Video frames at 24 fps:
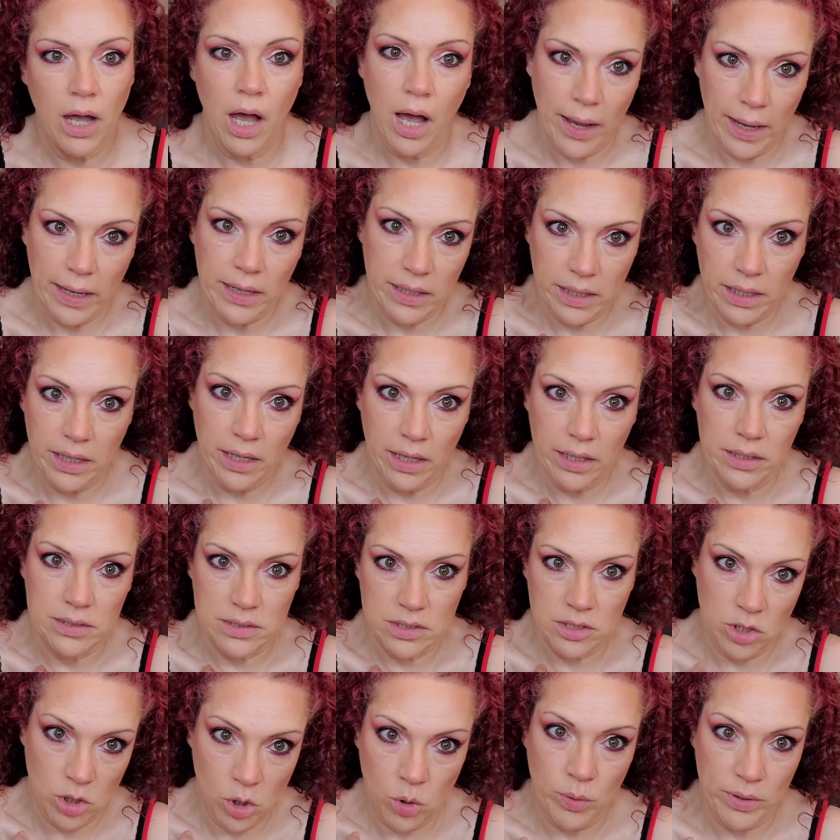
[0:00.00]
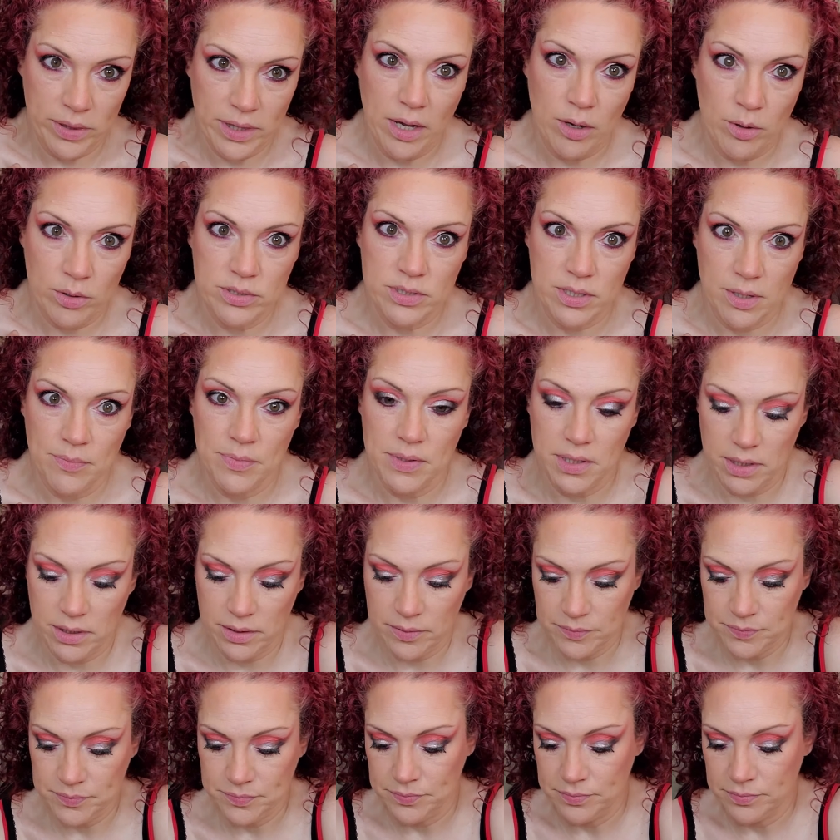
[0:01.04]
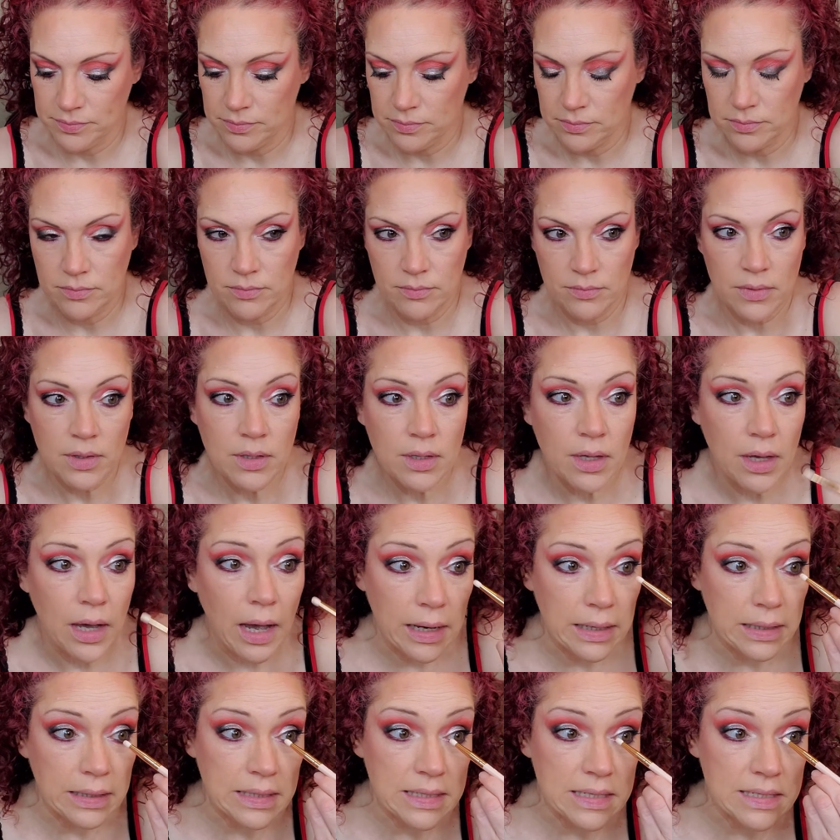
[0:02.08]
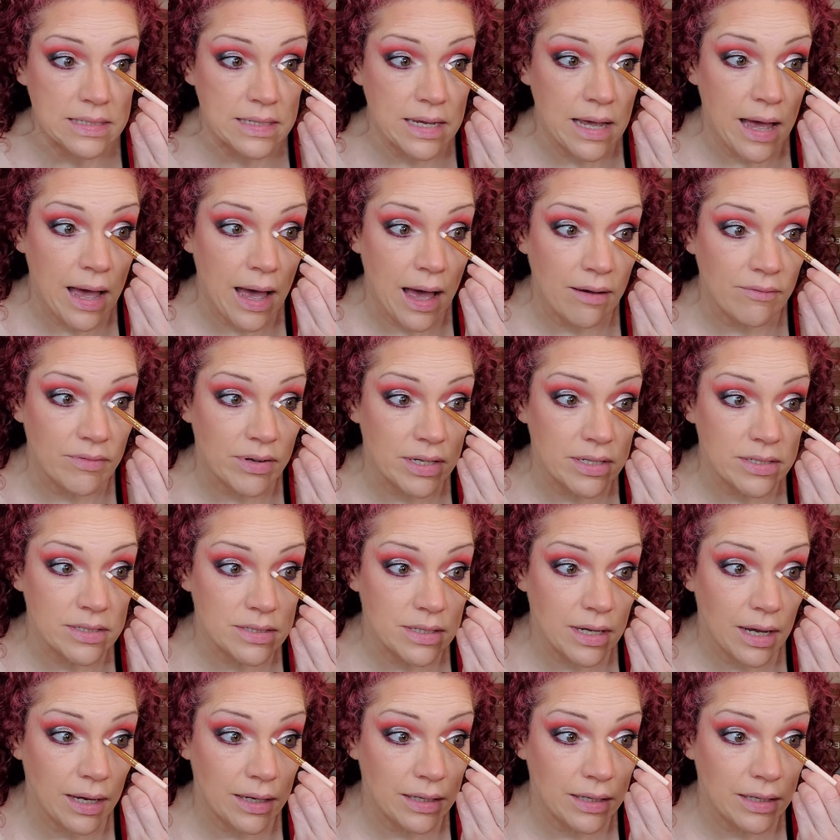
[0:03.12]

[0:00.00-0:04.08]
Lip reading: I can't go without something. I need to have it.